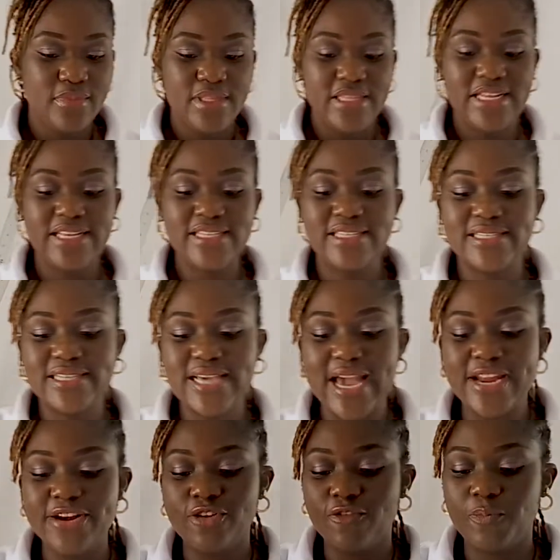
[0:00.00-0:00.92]
This is
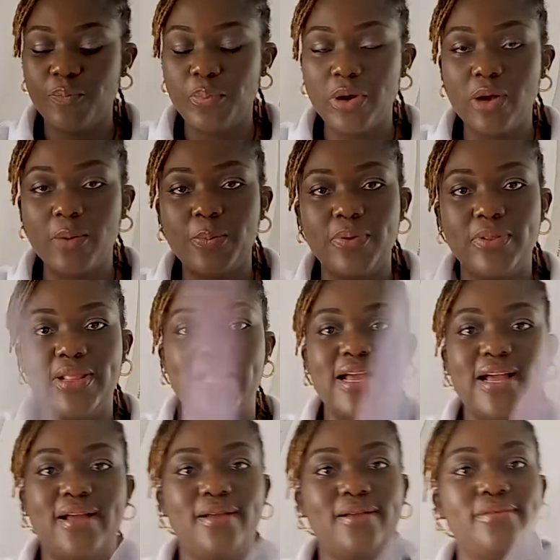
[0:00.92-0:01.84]
kind of
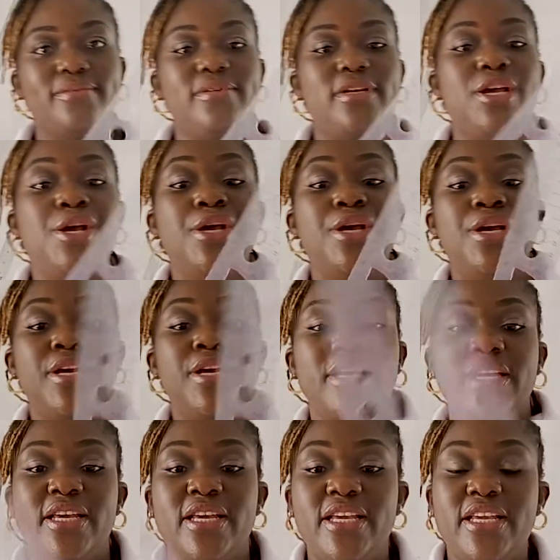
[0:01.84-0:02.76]
popular.
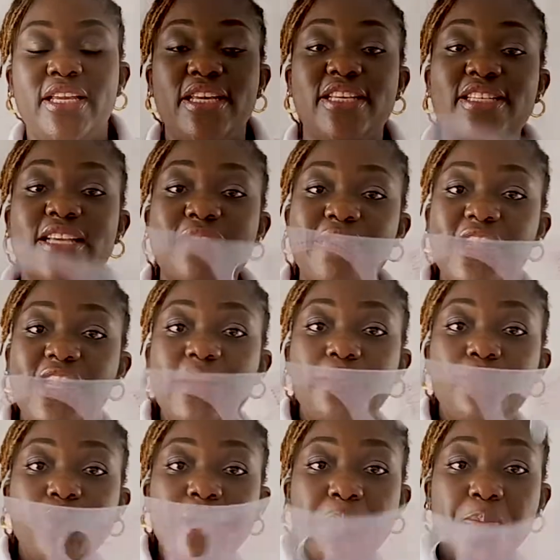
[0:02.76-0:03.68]
It's
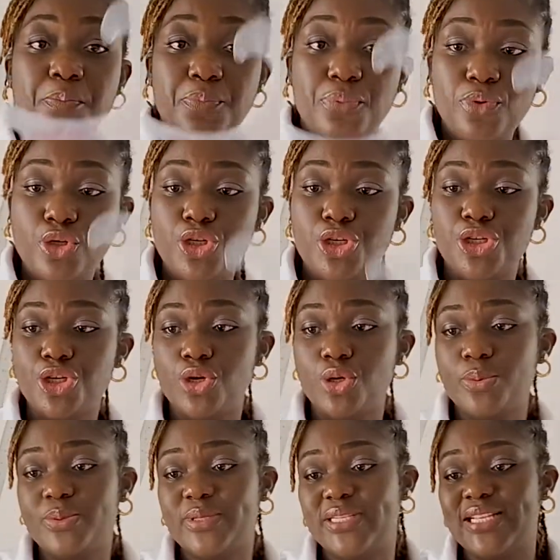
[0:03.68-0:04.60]
available in
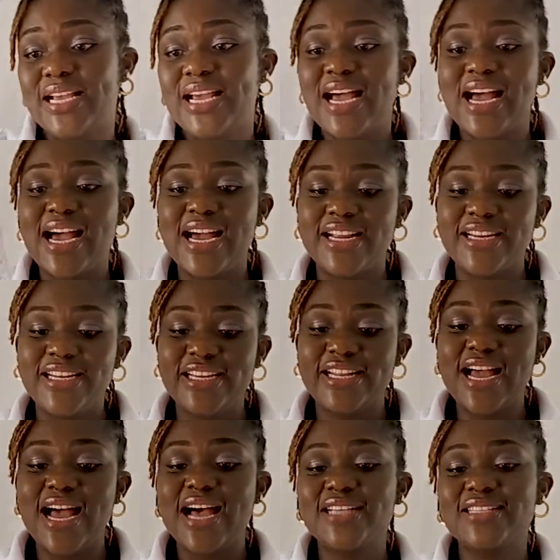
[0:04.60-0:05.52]
bookshops and it
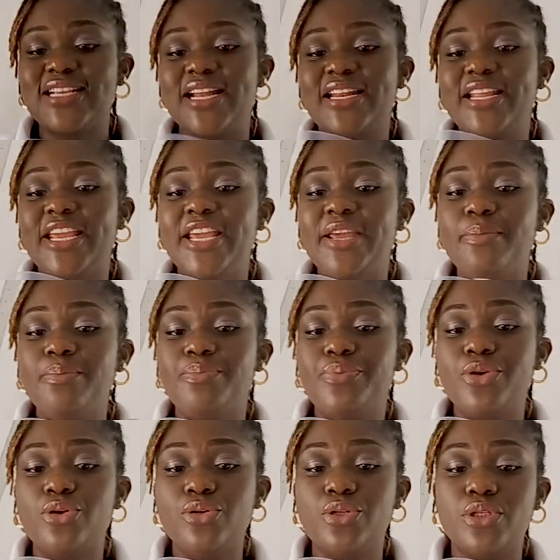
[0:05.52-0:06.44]
has an
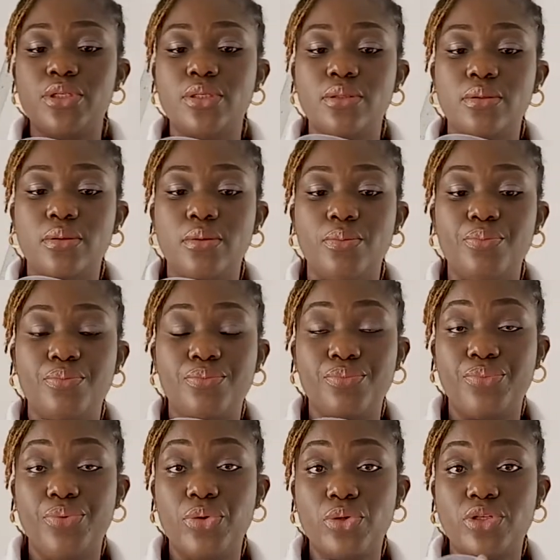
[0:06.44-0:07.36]
inbuilt
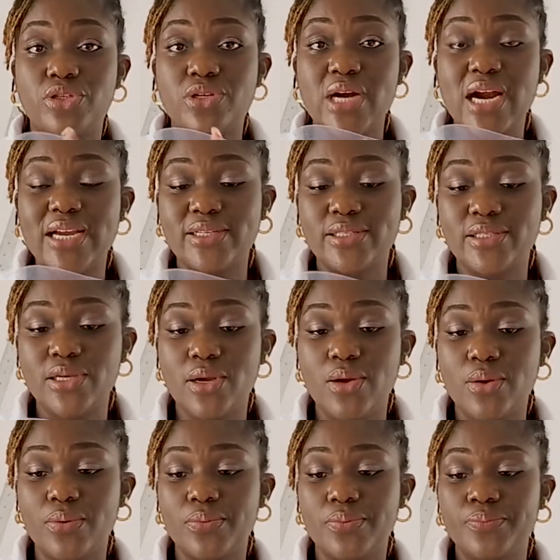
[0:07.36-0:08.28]
protractor.
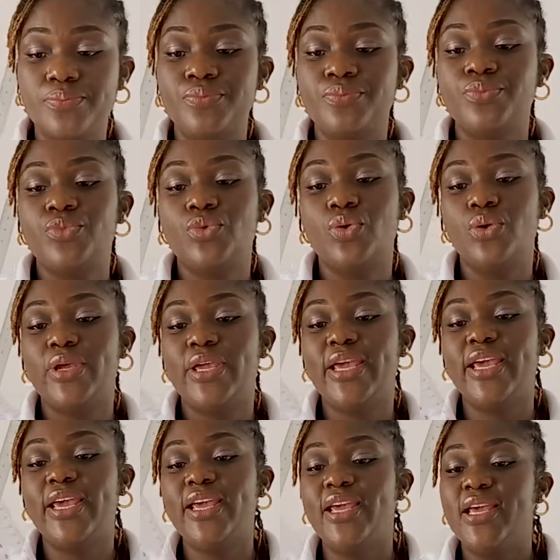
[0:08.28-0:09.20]

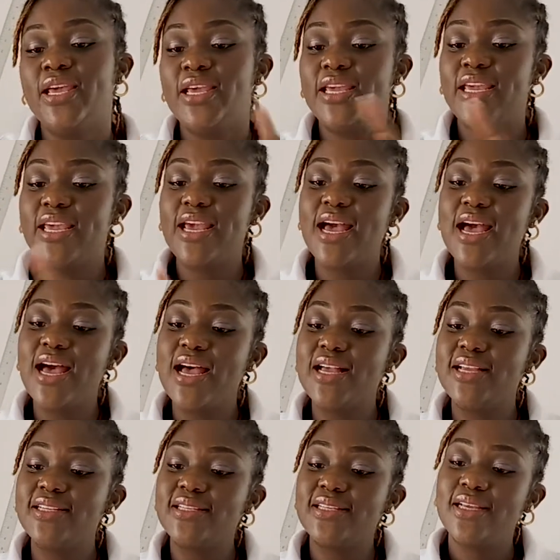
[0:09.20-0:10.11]
Okay, it
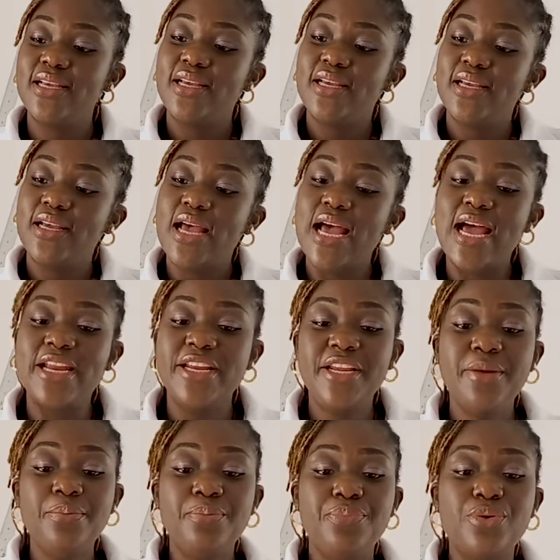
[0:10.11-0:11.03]
has an
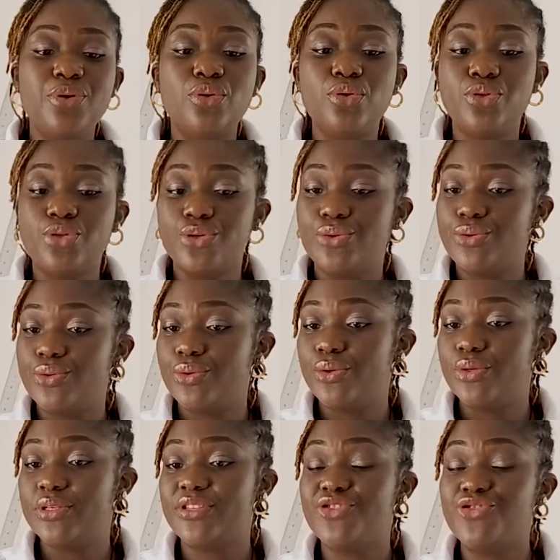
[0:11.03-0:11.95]
inbuilt
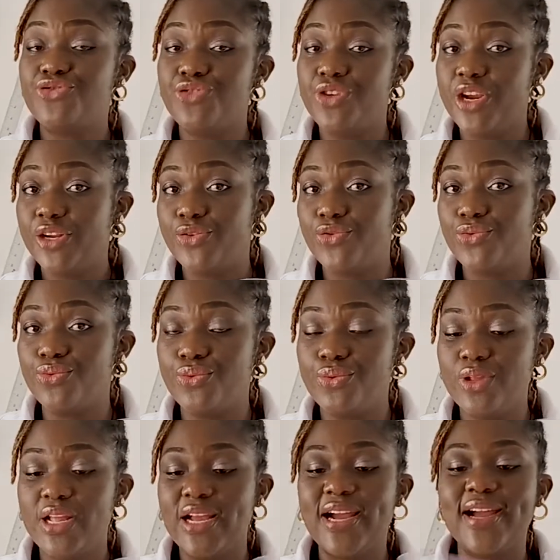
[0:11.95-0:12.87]
straight
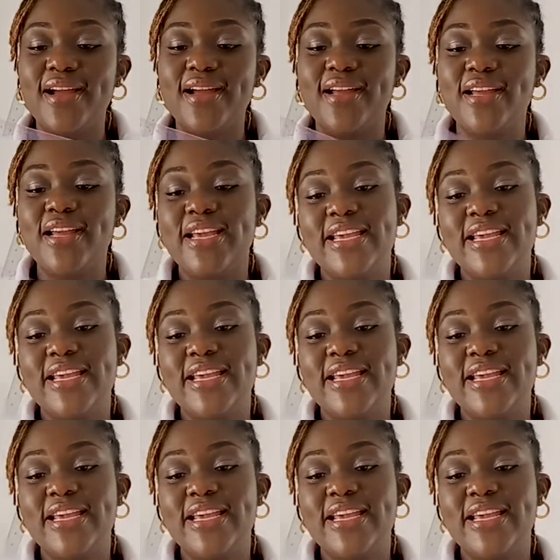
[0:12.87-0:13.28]
ruler.